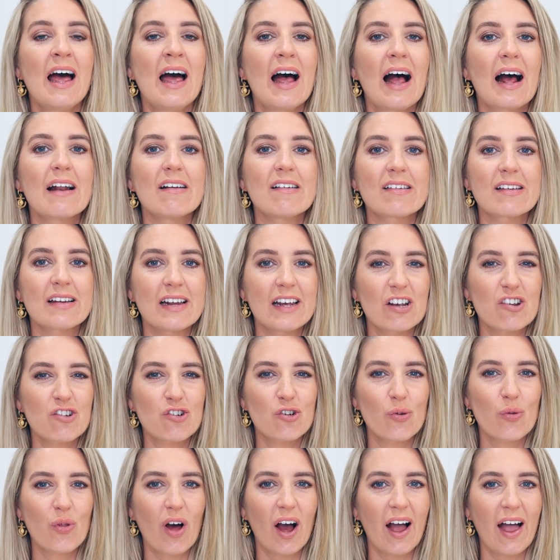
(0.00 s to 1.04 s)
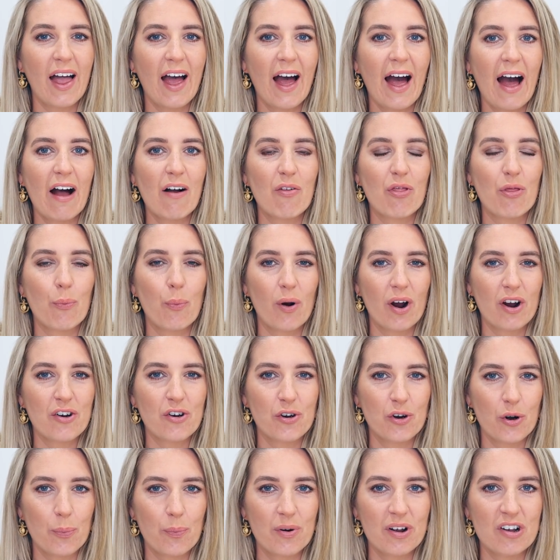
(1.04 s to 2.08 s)
and it's an issue that I have where I
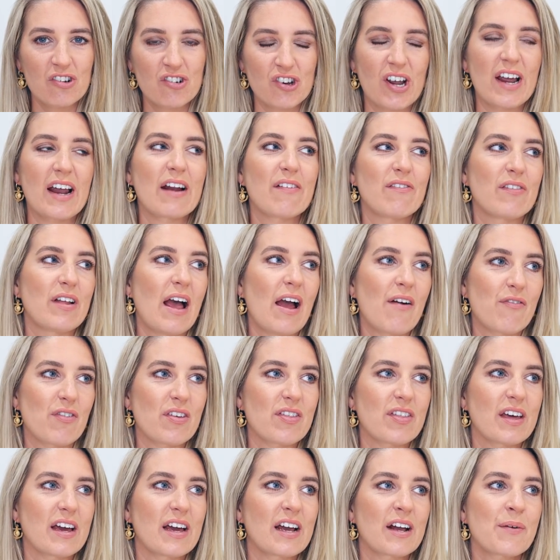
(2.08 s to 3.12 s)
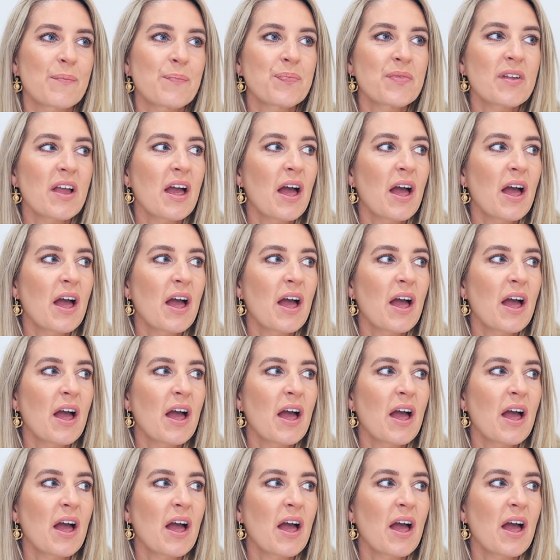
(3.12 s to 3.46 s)
don't appreciate everything.